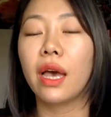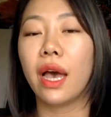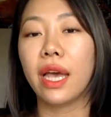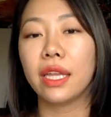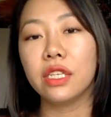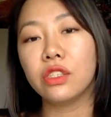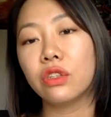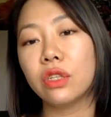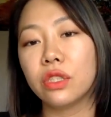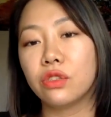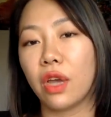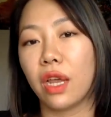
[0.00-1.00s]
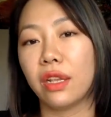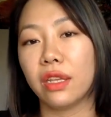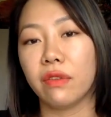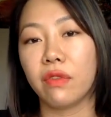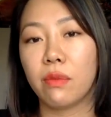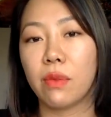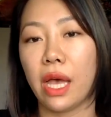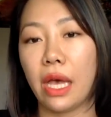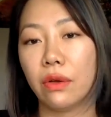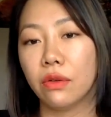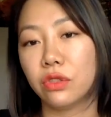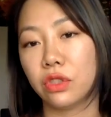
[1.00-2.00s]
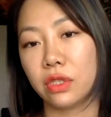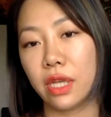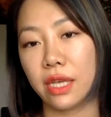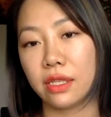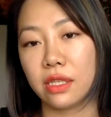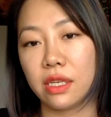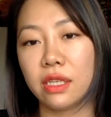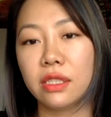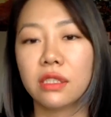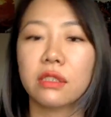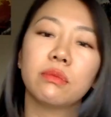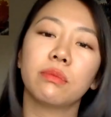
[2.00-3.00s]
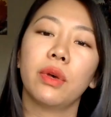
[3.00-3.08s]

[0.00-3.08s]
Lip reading: I initially tried to leave them out just as is,